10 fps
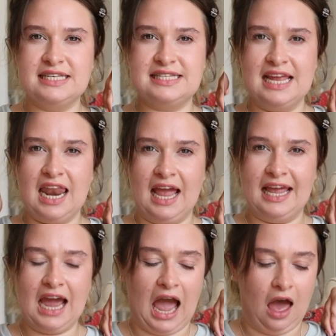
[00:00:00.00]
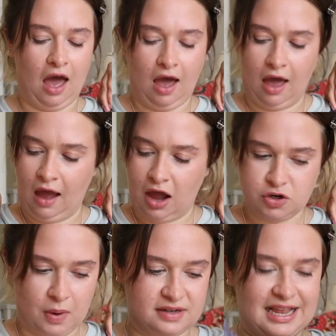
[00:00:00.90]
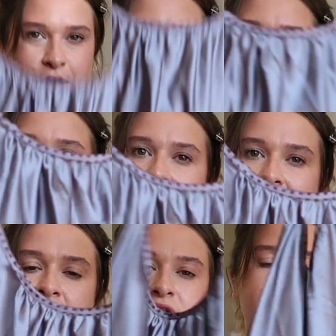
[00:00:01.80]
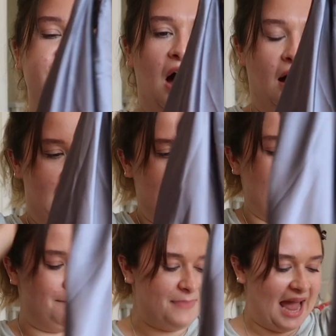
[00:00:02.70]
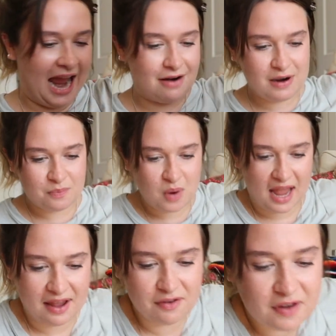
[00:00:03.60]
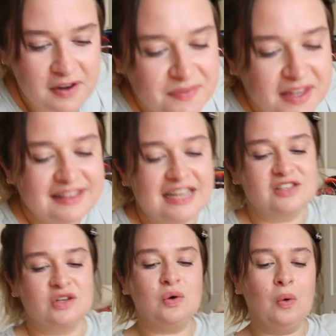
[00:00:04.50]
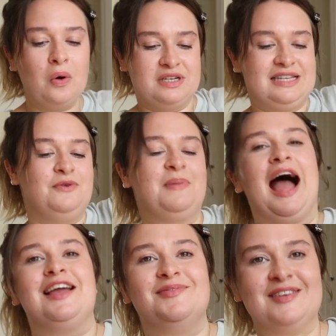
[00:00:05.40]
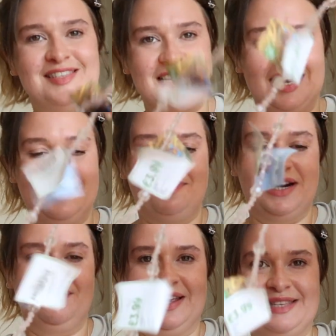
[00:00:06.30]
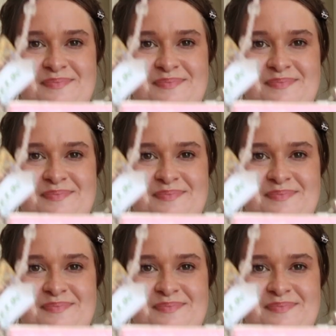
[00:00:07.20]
as the like underwear is outerwear vibe, and pair it with this gorgeous little bag you would have seen in the previous